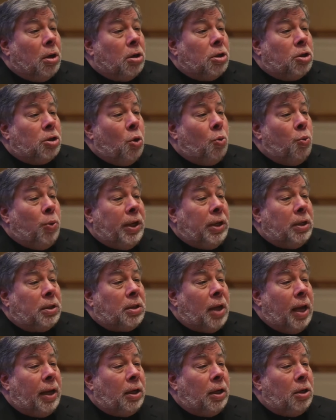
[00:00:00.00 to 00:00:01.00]
So we
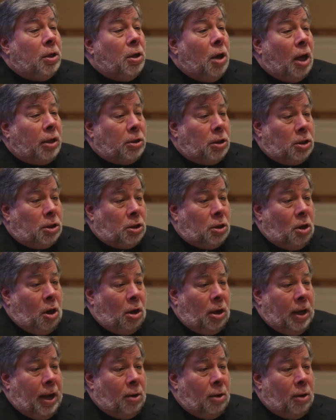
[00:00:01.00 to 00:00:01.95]
decided not to start